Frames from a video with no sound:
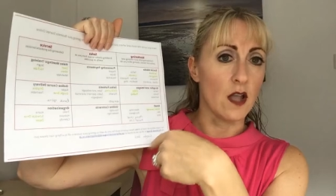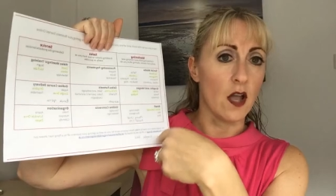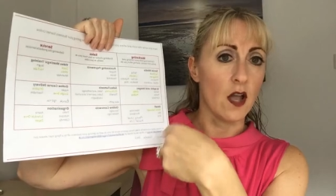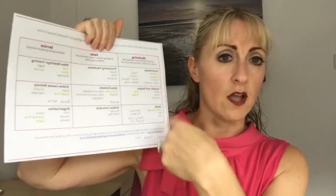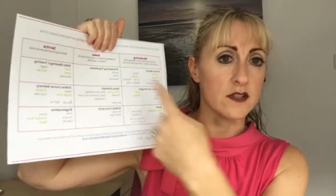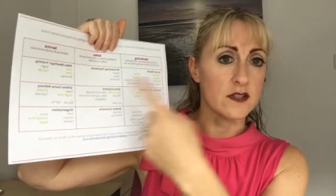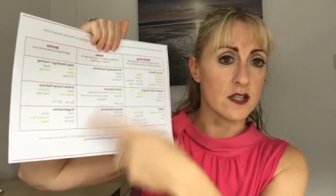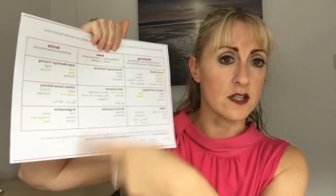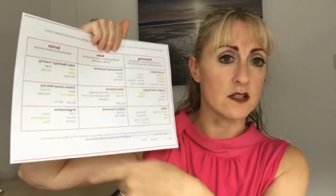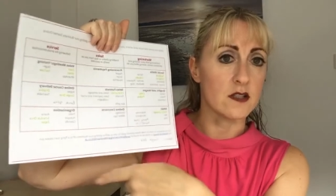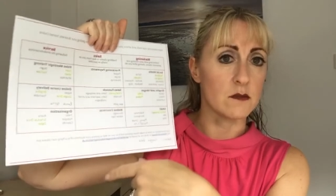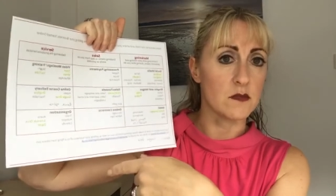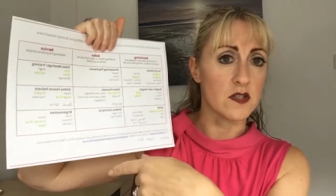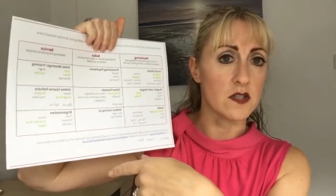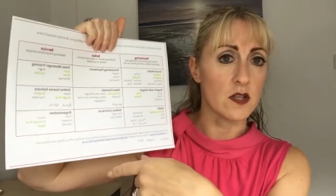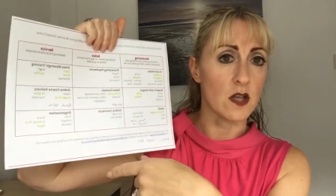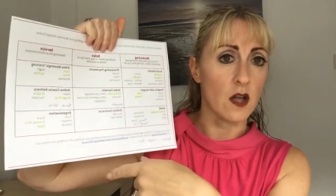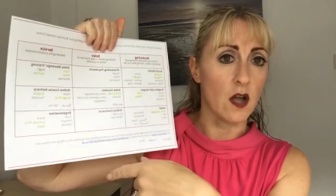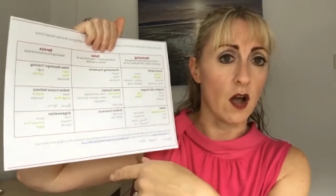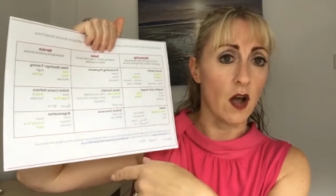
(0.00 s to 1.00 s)
systems
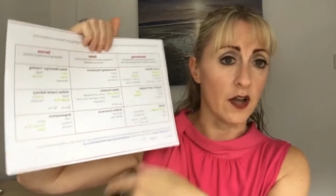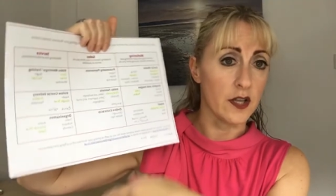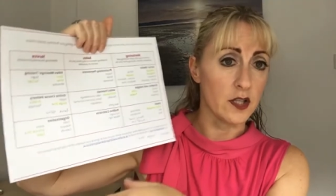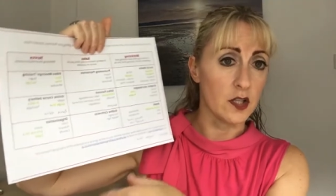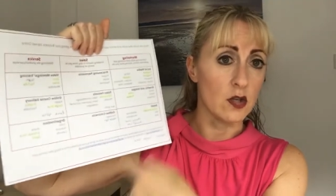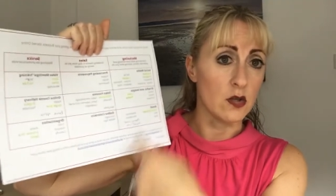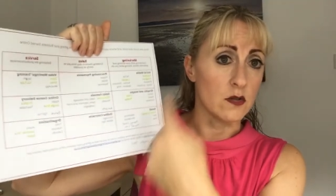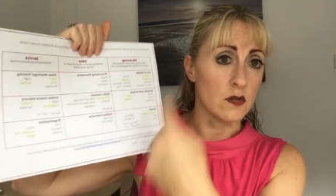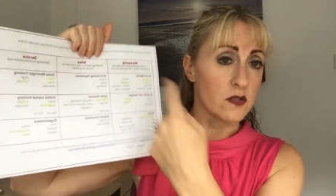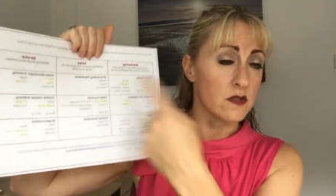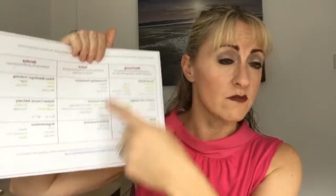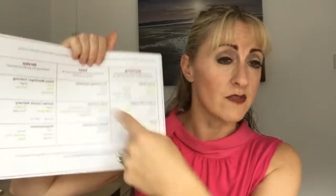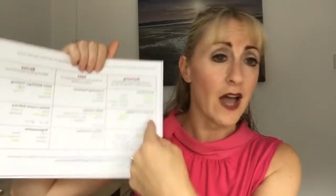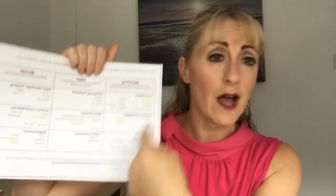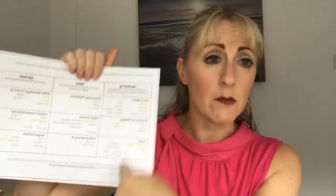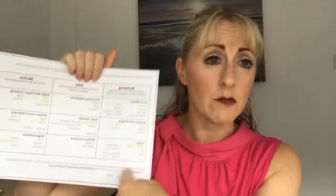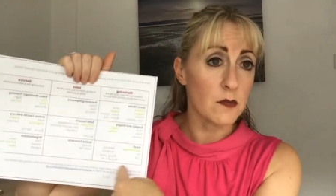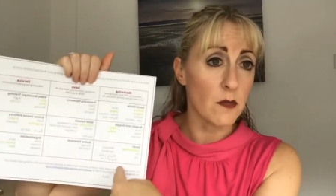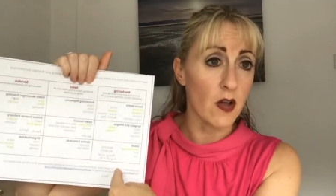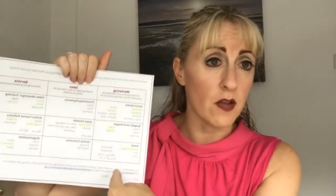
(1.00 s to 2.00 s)
that I use. That
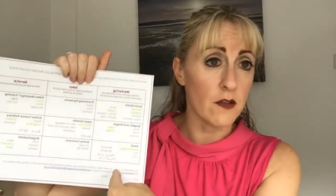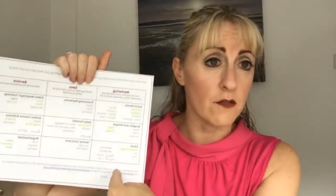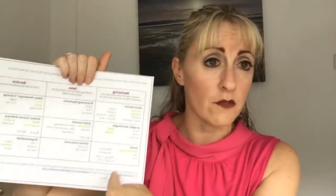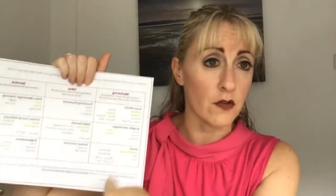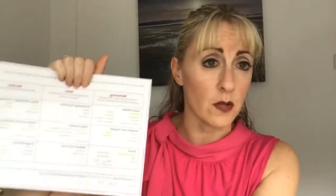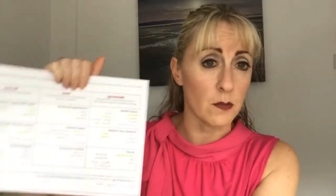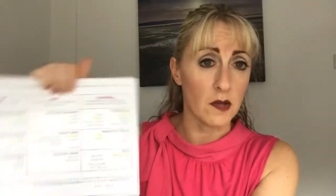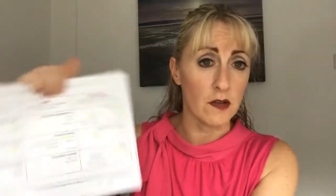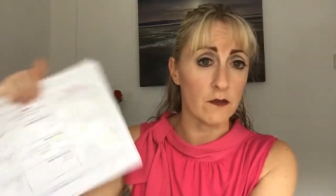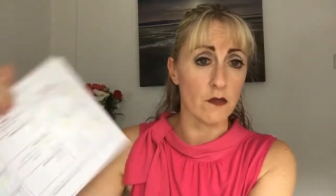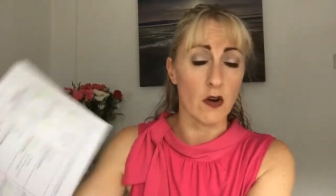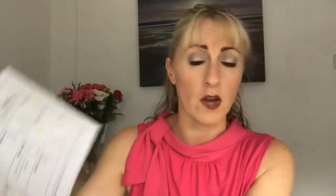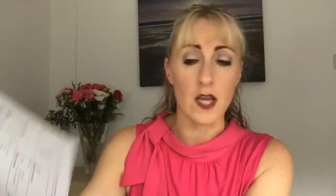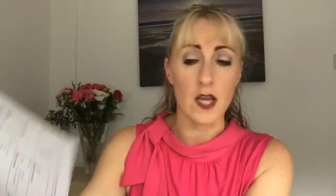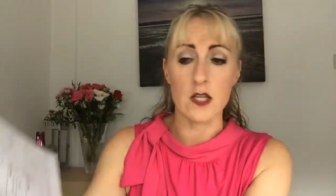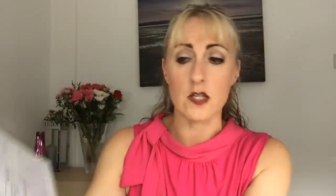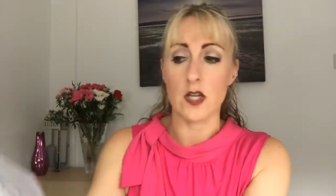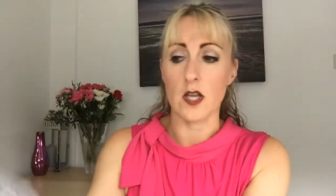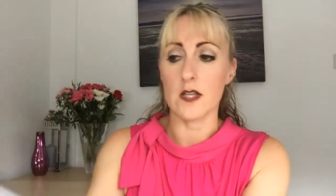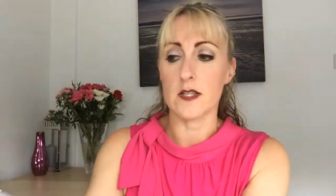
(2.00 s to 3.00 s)
was my freebie for
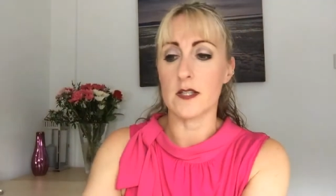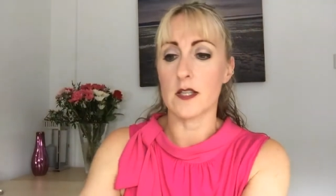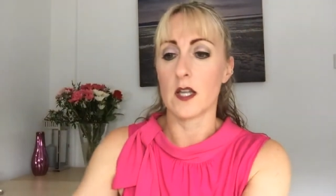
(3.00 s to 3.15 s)
ages.